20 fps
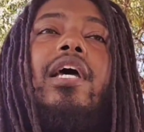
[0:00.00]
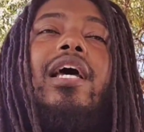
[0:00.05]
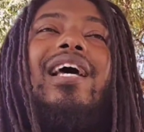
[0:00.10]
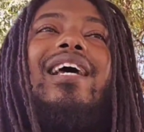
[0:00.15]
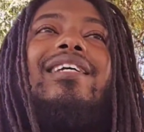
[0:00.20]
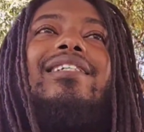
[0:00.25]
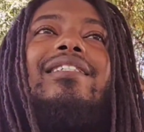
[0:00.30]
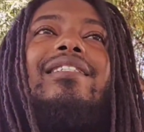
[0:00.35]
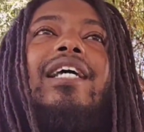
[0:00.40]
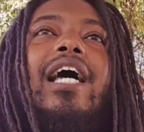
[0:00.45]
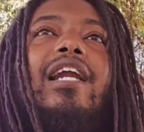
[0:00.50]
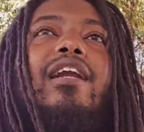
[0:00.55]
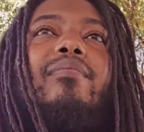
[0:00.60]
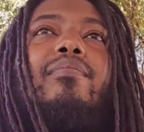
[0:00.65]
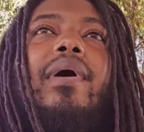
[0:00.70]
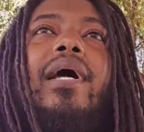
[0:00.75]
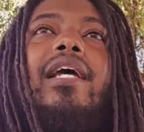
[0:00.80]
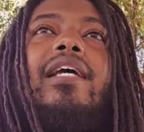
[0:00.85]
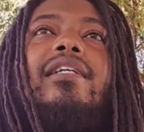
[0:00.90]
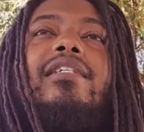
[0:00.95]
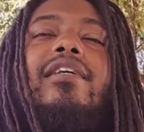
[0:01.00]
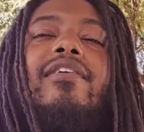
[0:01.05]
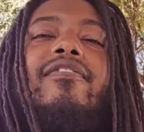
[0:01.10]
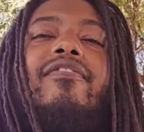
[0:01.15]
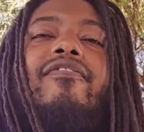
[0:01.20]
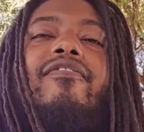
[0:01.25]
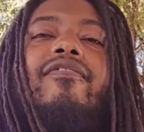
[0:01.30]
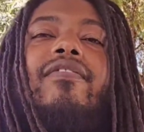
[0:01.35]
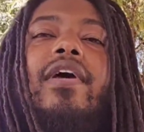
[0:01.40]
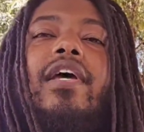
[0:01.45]
A sodomite is a
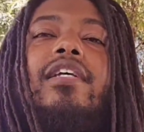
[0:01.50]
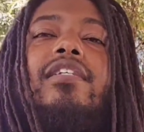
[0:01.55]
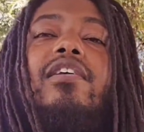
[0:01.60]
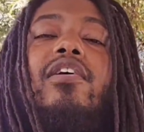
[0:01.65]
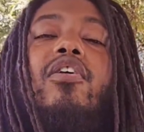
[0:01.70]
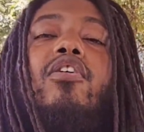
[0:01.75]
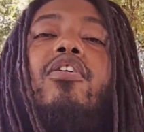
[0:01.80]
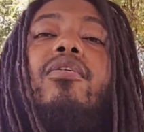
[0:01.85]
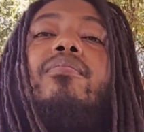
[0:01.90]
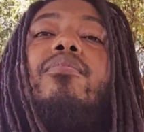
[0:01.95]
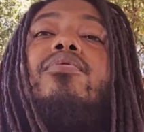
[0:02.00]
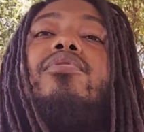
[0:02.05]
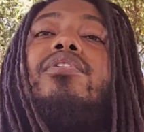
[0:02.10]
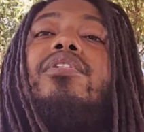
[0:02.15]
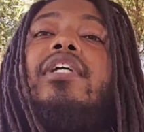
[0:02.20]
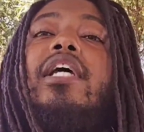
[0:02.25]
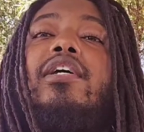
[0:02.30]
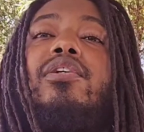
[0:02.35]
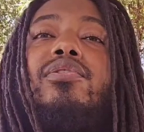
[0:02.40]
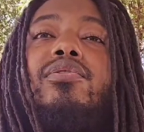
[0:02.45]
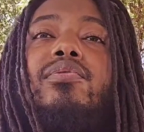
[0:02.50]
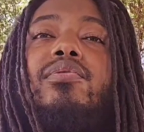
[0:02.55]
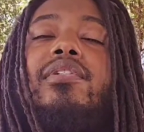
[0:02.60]
homosexual,